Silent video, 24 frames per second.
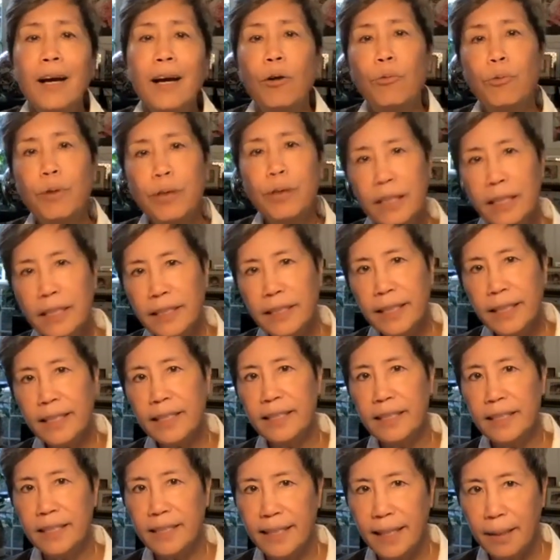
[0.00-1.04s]
Real estate
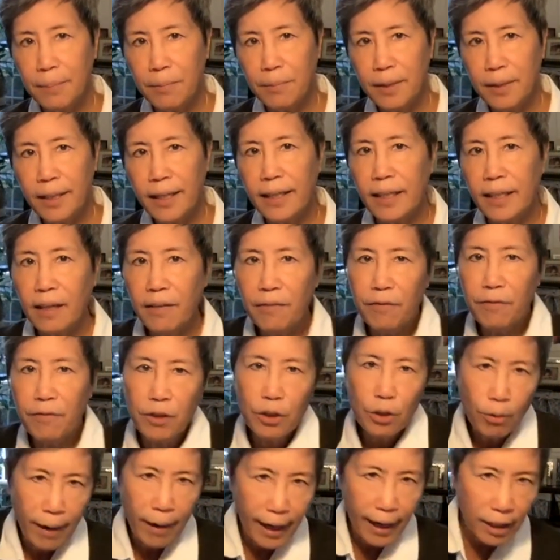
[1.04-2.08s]
is the same thing. If
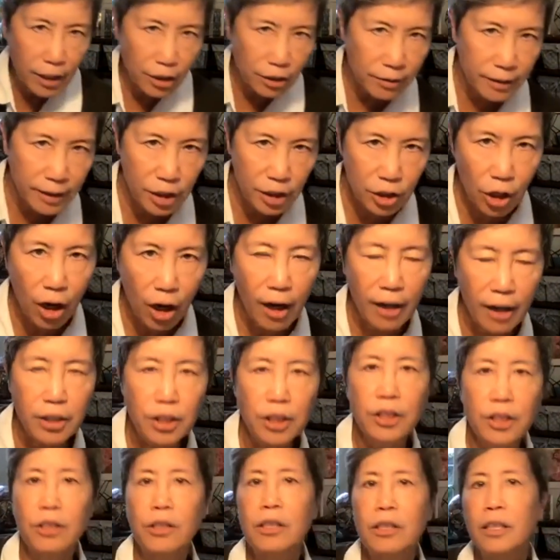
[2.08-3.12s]
you actually talk to
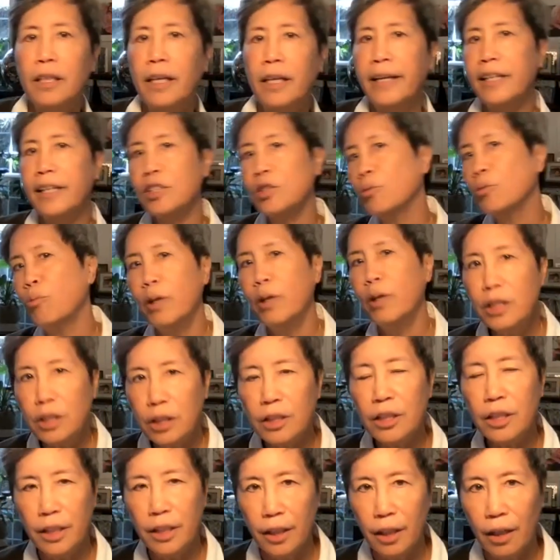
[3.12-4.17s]
your clients once a
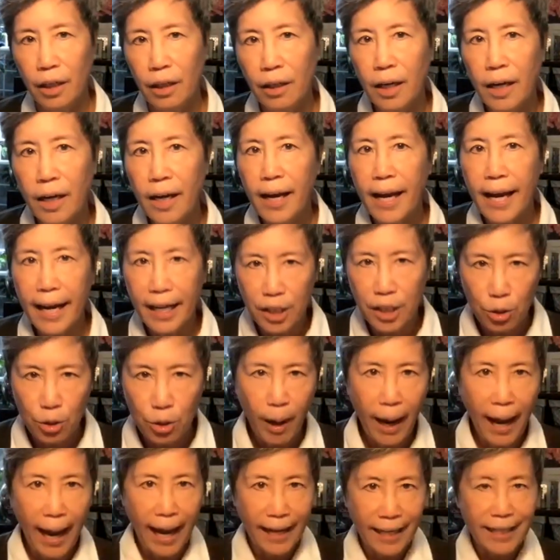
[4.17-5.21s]
year and you
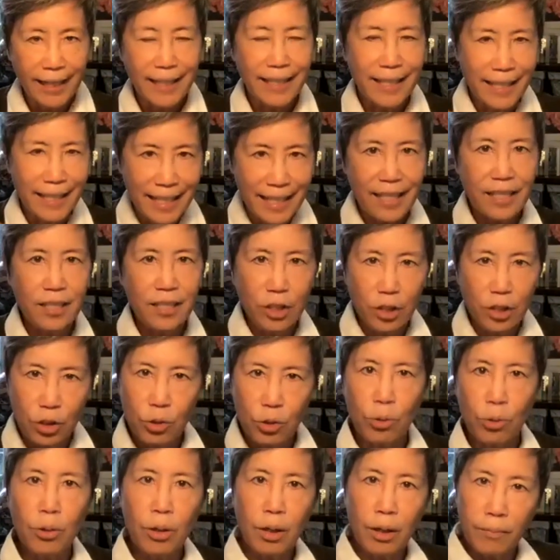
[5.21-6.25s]
had it in
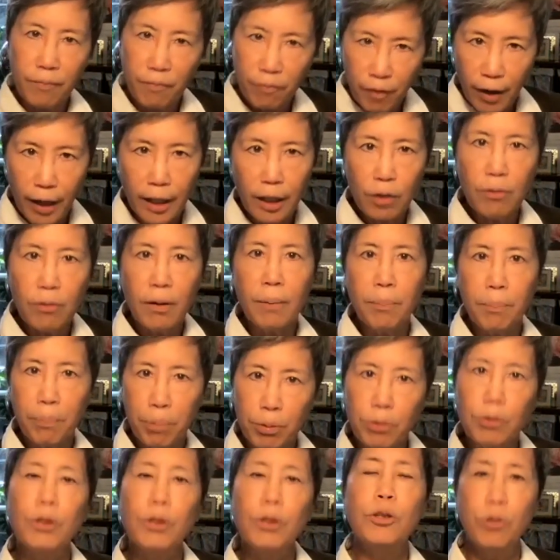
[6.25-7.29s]
your follow-up
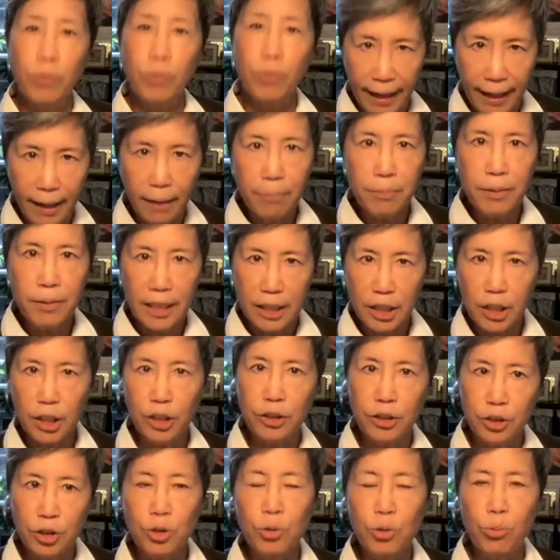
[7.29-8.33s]
program that
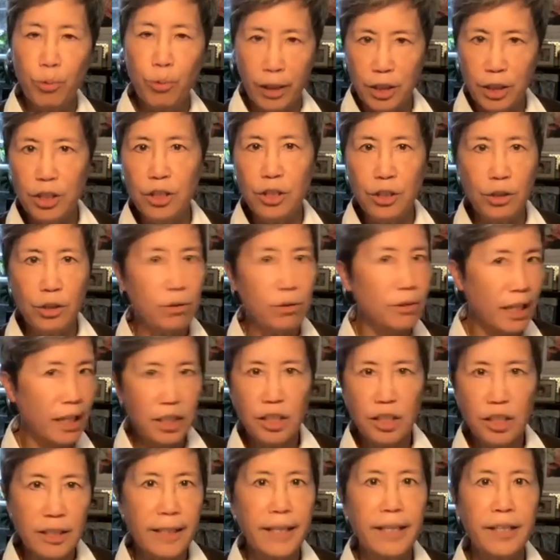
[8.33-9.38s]
tells you what to do, not
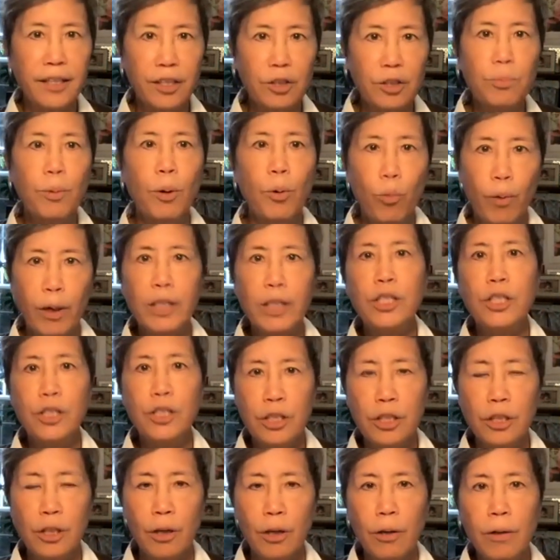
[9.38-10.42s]
just letters, but what to
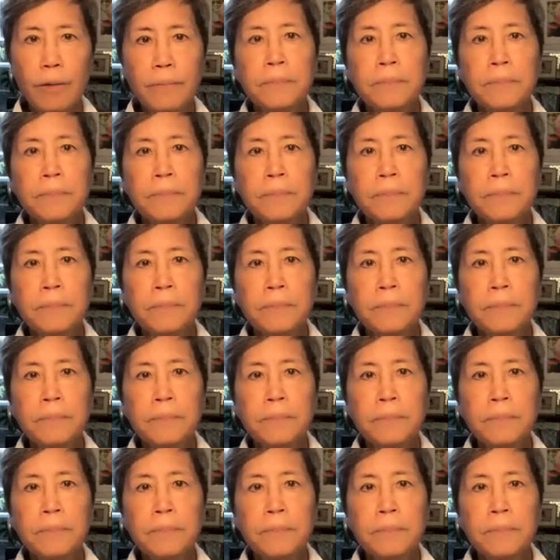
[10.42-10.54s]
do,